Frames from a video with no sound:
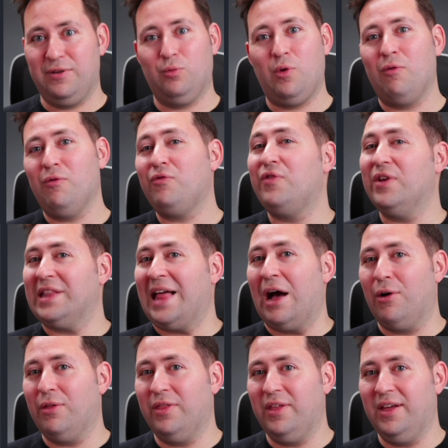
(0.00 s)
It won't fill
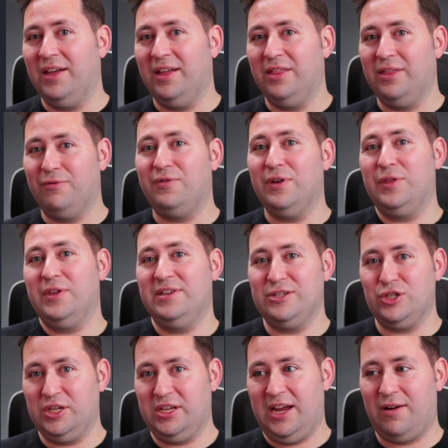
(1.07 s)
out the 5th
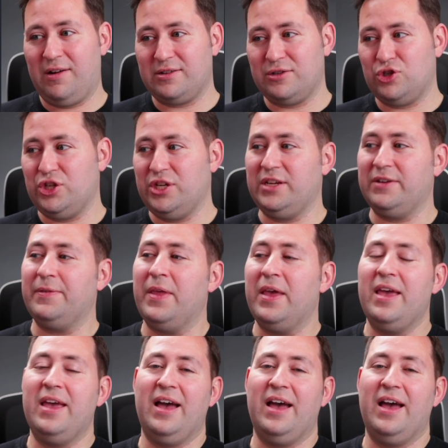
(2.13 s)
edition character sheet,